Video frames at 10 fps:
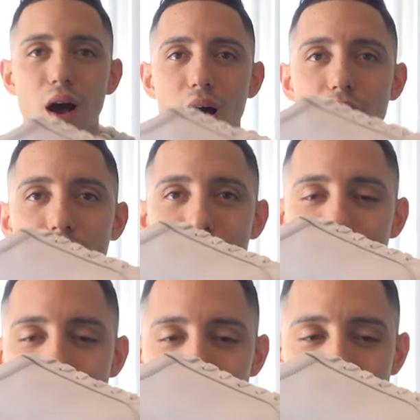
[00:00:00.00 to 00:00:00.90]
Uh,
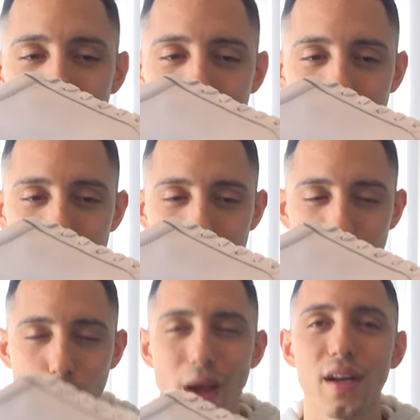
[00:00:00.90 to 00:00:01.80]
the
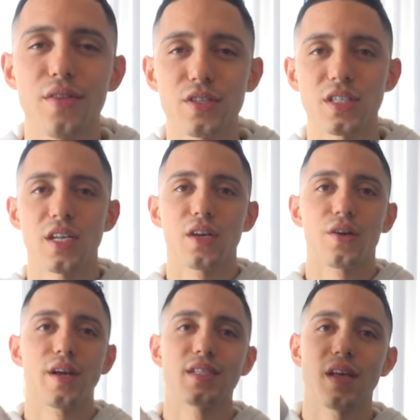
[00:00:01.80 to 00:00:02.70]
white leather sneaker
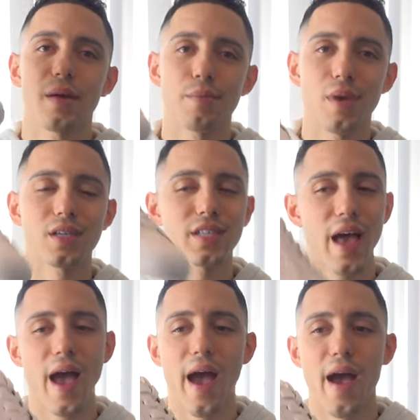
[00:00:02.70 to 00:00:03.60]
is a must
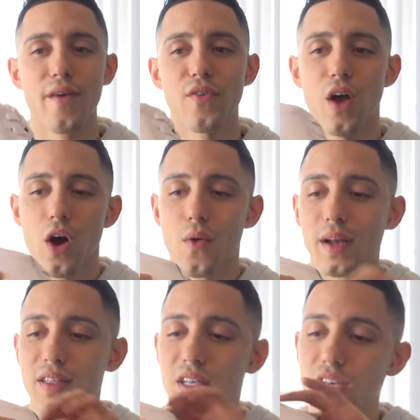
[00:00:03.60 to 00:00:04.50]
have. All
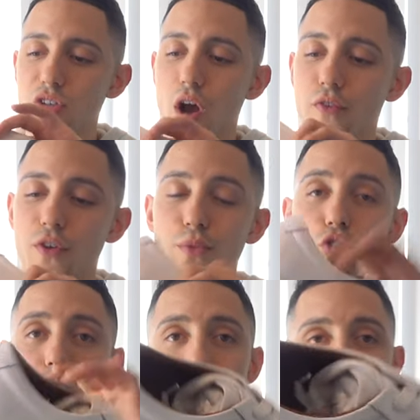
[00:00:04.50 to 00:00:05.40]
right, these are from
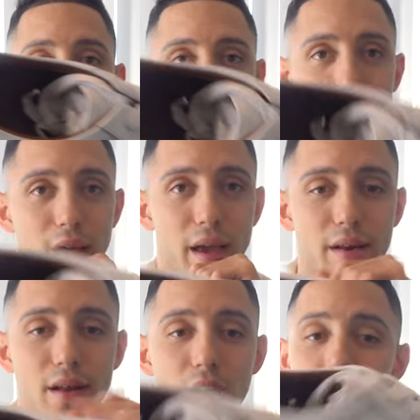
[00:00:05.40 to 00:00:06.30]
New Republic
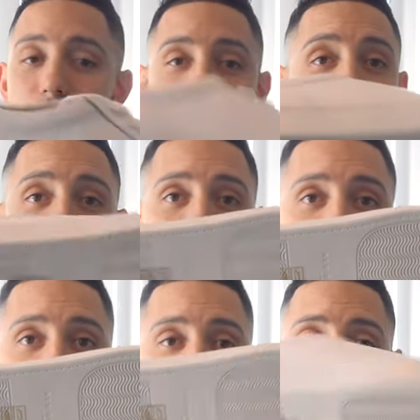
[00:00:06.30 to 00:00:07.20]
Man. These are
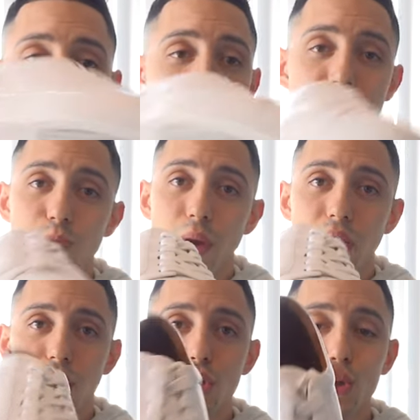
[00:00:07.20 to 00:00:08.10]
actually brand
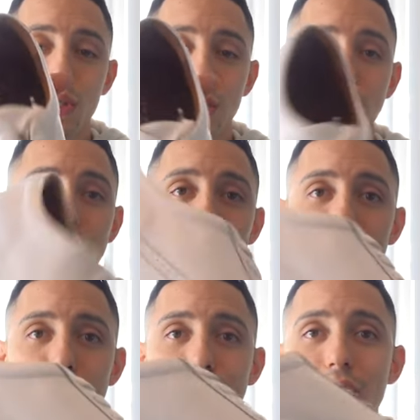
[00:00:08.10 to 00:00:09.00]
spanking new sticker
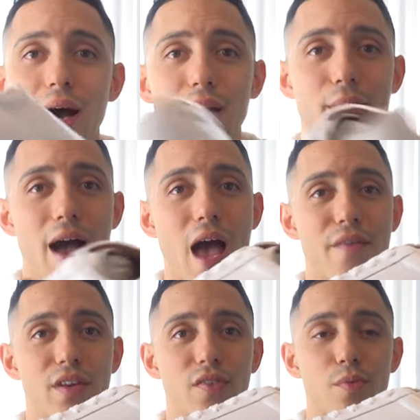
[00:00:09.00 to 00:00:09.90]
on the bottom. I
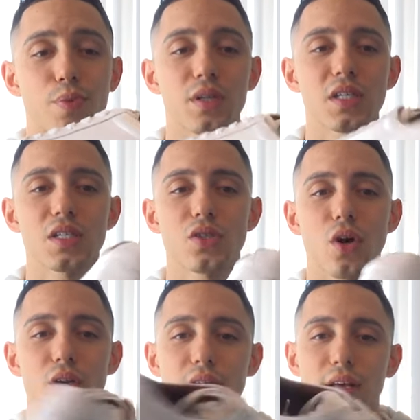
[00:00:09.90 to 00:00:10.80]
haven't even put these
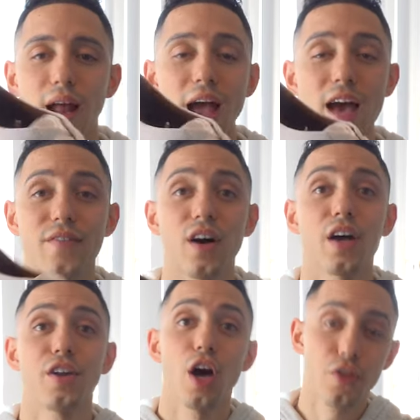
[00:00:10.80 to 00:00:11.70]
on yet. I have
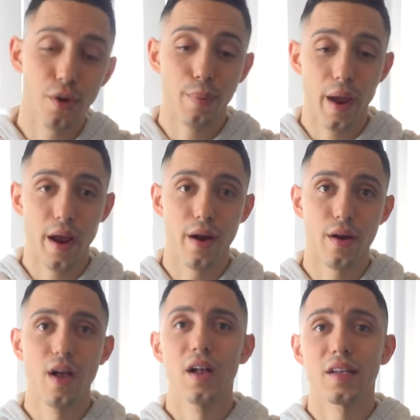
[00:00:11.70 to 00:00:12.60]
another
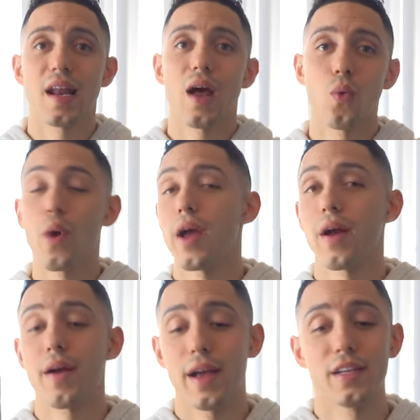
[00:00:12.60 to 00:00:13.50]
pair that I
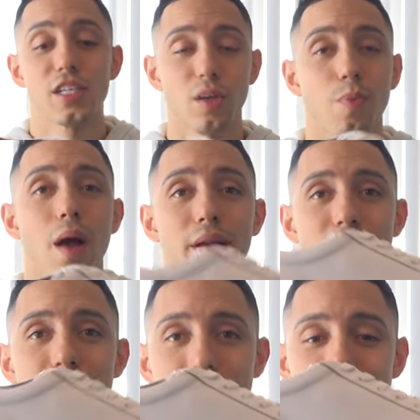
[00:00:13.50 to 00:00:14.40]
wear and these are probably
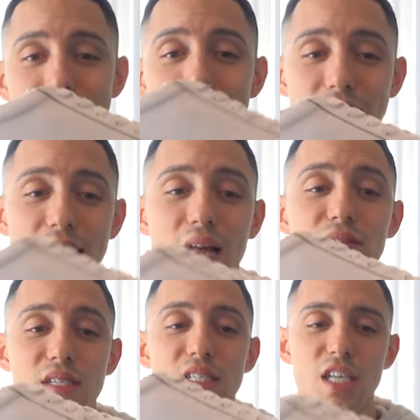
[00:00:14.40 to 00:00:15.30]
gonna get taken
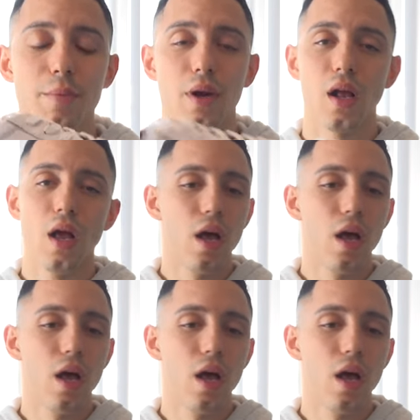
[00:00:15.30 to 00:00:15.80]
out this summer.